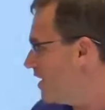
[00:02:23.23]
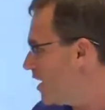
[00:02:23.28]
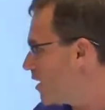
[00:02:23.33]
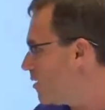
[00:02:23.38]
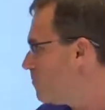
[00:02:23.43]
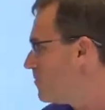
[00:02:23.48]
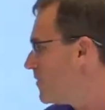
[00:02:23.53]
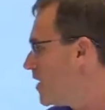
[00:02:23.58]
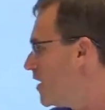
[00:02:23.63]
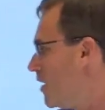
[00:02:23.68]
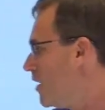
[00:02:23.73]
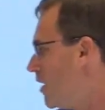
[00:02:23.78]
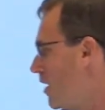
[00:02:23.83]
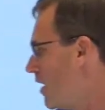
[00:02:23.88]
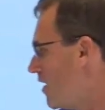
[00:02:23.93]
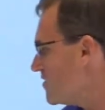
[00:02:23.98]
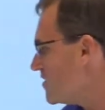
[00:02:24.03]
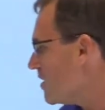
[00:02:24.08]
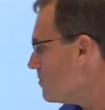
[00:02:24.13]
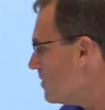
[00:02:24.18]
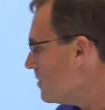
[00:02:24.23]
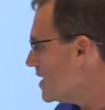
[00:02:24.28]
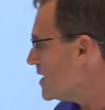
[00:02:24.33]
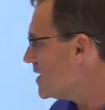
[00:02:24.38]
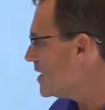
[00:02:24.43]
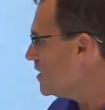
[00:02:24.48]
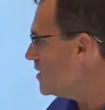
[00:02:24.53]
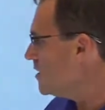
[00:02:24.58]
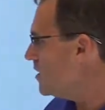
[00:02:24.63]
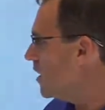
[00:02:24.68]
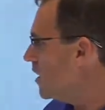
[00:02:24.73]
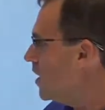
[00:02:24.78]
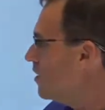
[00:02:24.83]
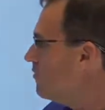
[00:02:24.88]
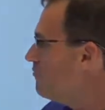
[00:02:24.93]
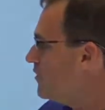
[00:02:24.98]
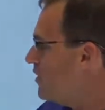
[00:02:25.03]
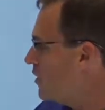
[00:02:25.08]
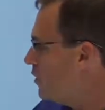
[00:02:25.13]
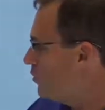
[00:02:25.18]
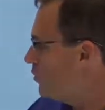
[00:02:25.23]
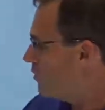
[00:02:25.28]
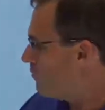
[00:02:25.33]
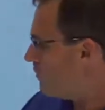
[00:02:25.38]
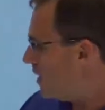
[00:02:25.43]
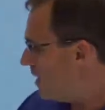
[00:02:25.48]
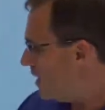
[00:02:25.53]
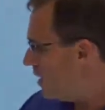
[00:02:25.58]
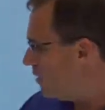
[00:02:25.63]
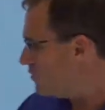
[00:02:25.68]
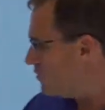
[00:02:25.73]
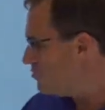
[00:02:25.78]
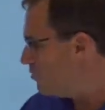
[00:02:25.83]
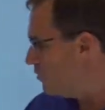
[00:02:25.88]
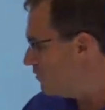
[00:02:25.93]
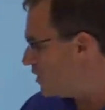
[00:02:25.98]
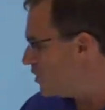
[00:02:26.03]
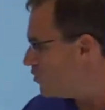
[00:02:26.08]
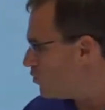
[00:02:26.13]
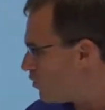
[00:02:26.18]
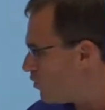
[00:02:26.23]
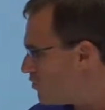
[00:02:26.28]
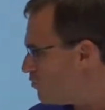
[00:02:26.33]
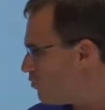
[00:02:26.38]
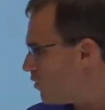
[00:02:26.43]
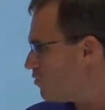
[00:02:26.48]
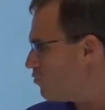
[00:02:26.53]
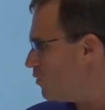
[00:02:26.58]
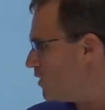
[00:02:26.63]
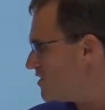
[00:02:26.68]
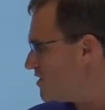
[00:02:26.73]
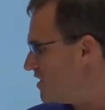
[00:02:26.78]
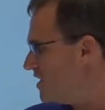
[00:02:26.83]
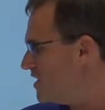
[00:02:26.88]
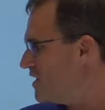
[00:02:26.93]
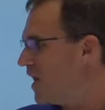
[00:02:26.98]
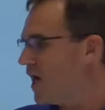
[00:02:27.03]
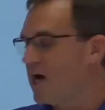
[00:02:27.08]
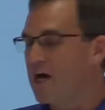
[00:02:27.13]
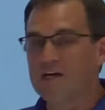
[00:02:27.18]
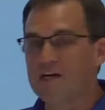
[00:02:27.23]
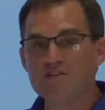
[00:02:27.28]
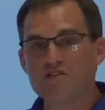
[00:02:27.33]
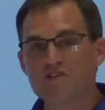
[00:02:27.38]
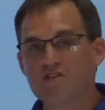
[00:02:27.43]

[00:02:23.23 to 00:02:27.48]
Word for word: there. As I mentioned, uh, Fiona right now is moving north northwest at 9,